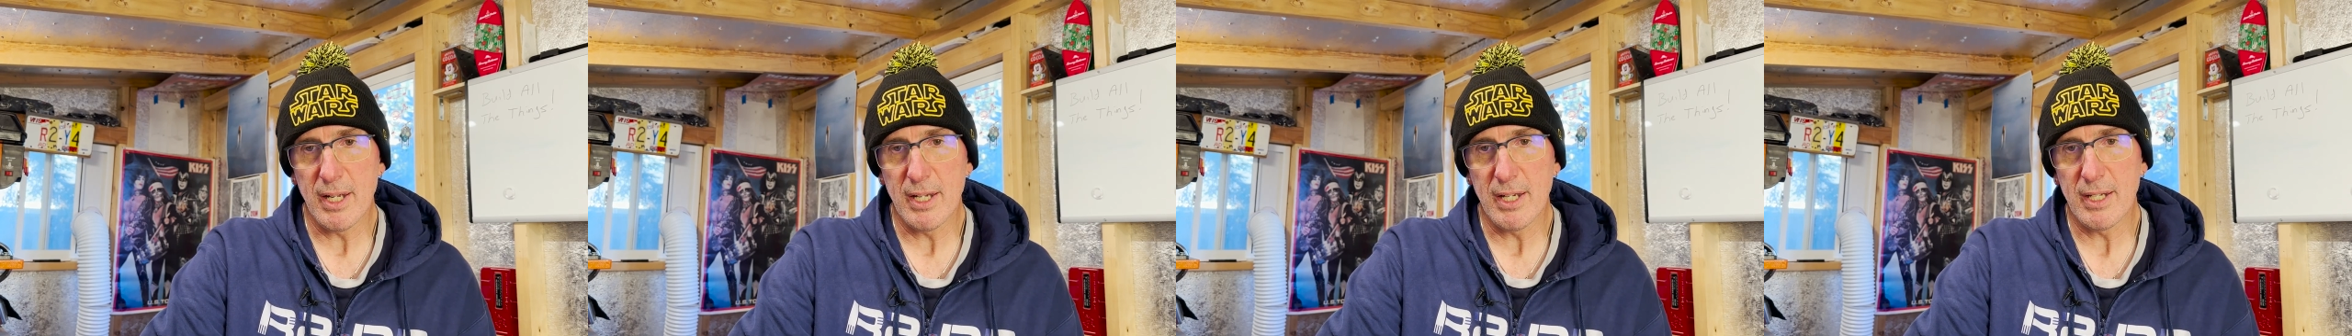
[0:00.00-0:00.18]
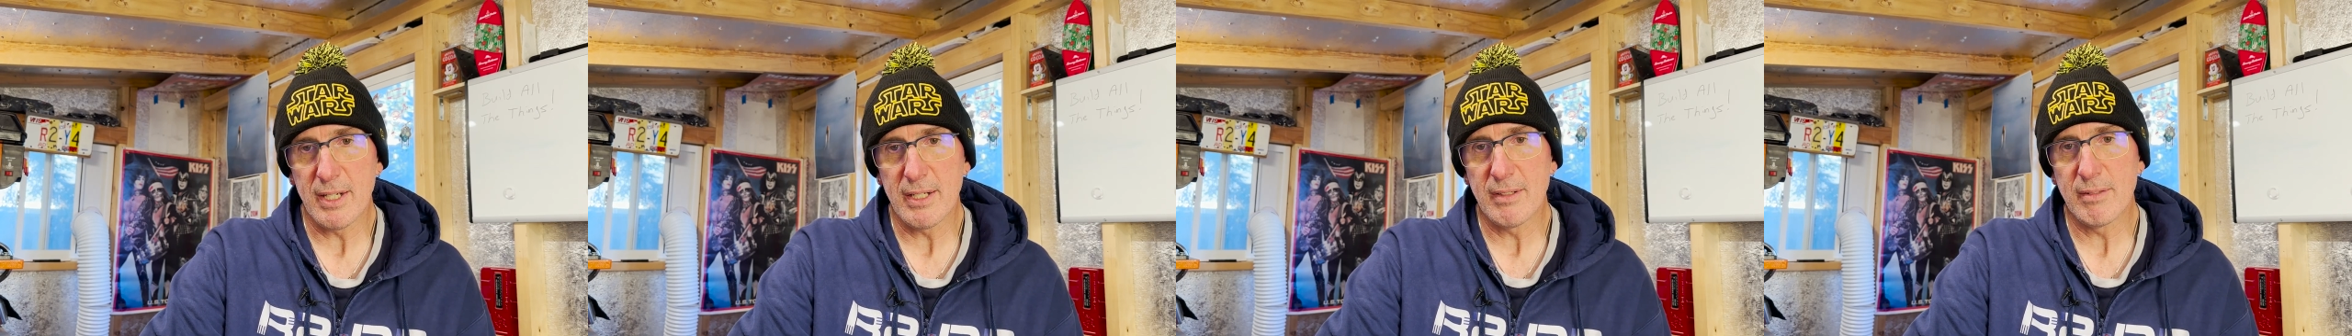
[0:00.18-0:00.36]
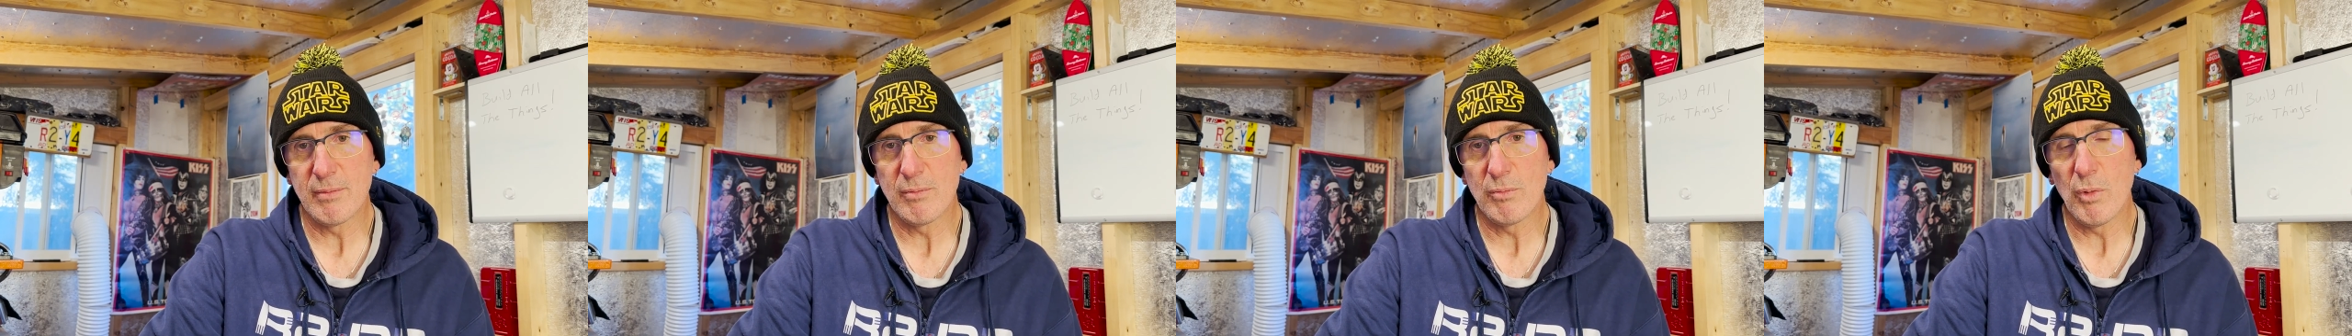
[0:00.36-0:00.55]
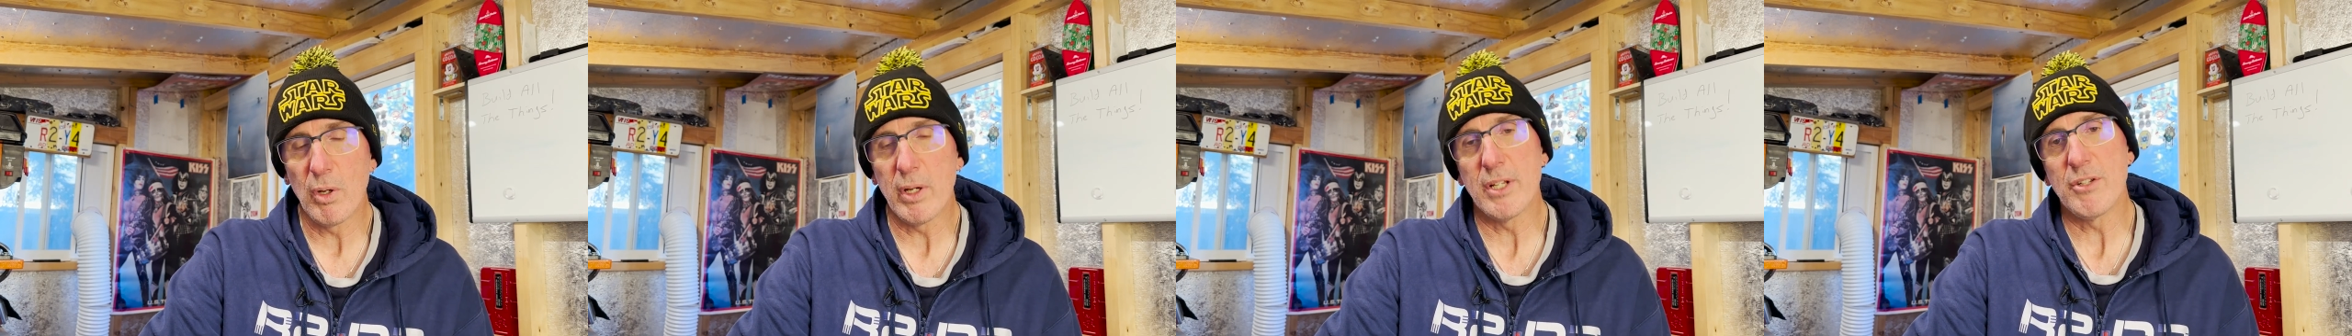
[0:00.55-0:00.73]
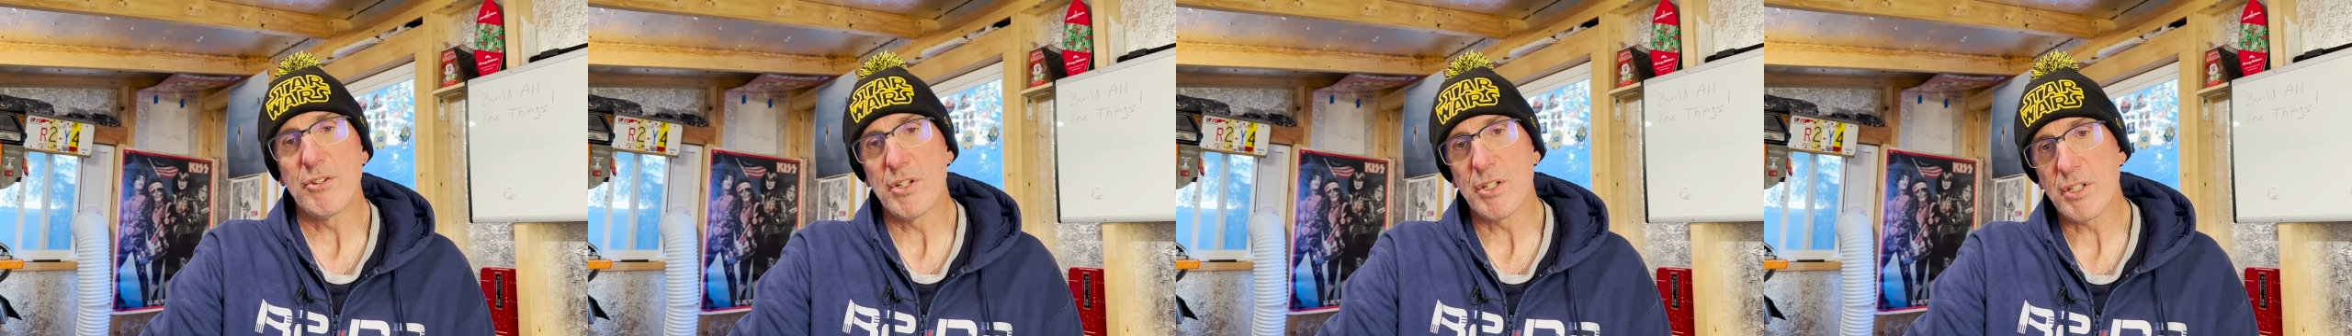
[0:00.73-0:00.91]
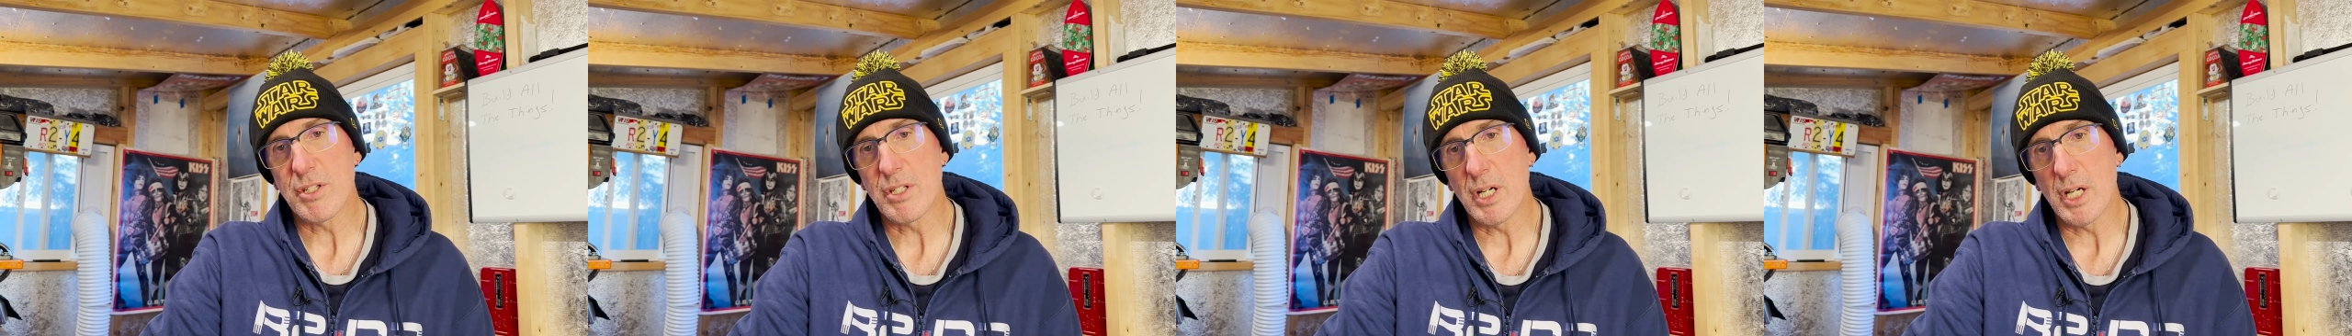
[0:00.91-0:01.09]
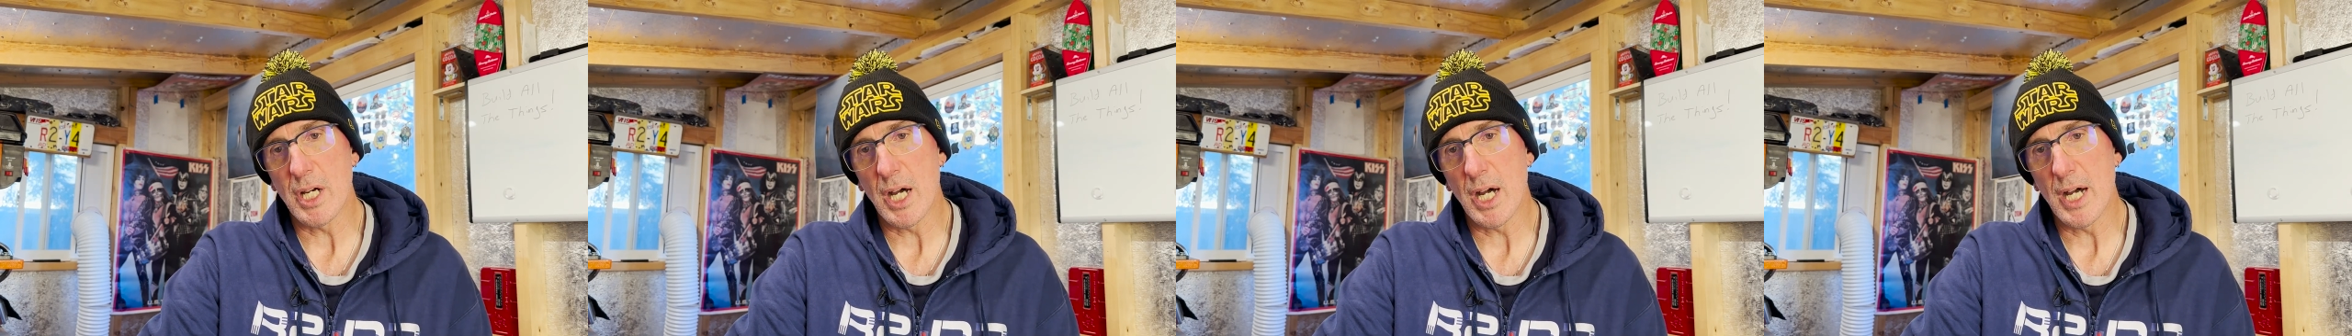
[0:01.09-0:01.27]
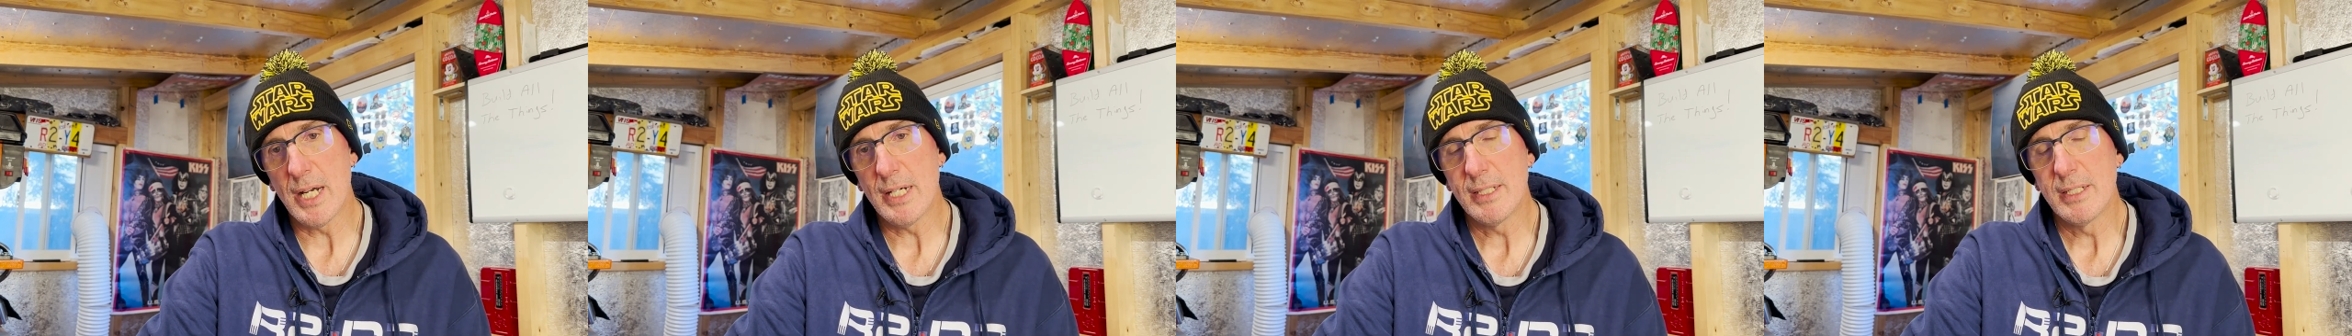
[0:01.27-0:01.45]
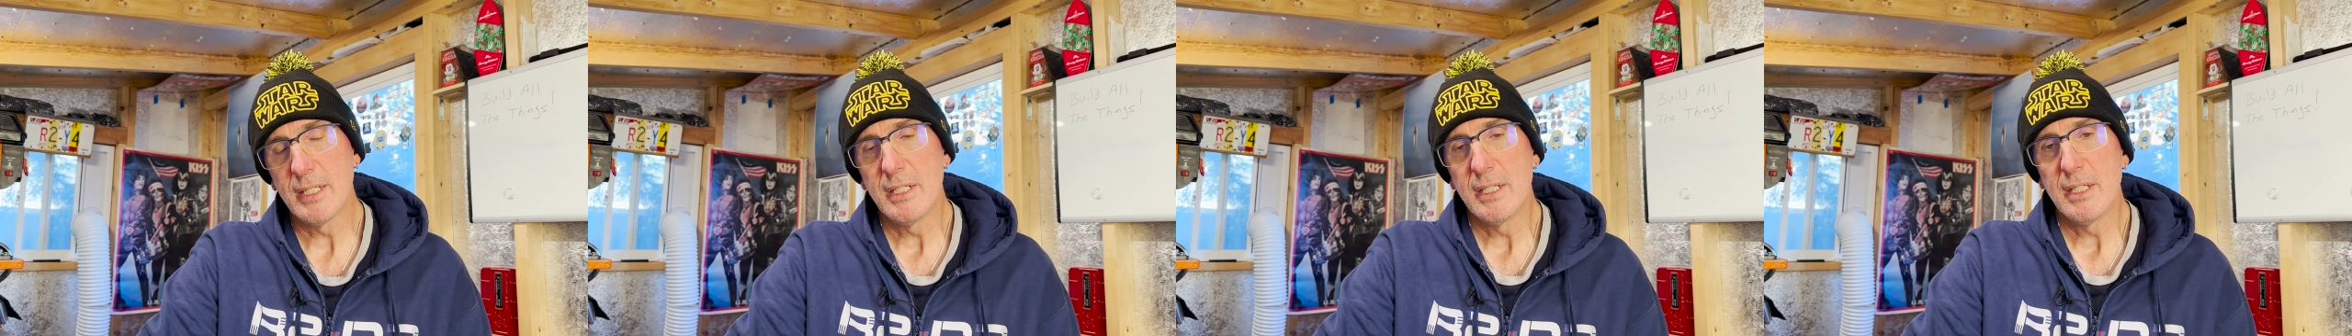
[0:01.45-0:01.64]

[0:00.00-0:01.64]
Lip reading: and what you just saw,